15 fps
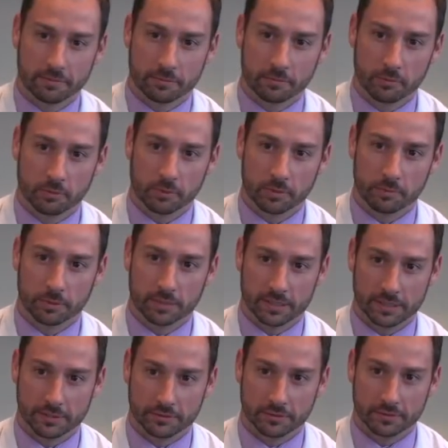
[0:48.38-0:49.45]
when we
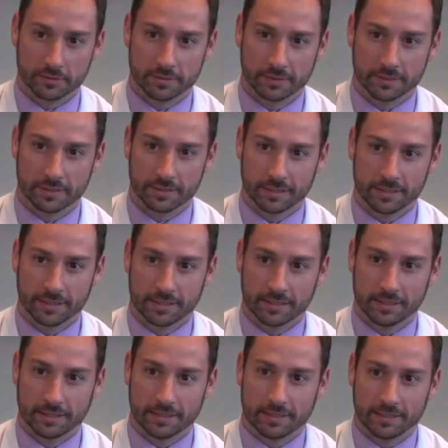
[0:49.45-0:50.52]
recommend functional
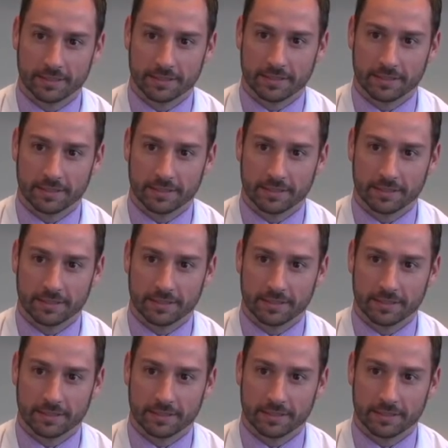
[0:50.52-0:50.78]
rhinoplasty.